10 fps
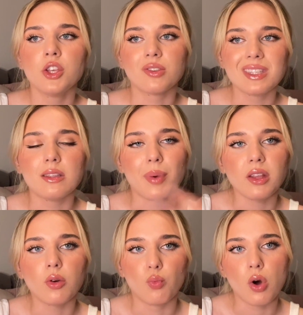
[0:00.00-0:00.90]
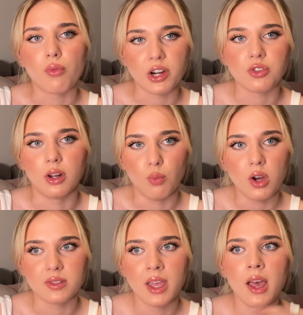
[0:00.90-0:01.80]
So obviously, depending on what restaurant it
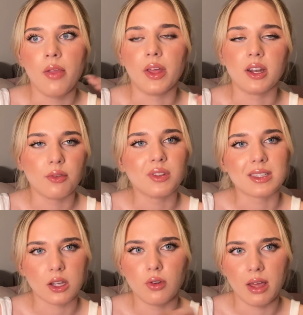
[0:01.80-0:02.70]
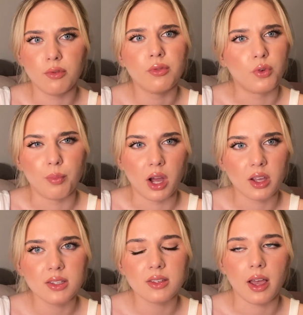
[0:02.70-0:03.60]
was, they had a different skill level for burgers.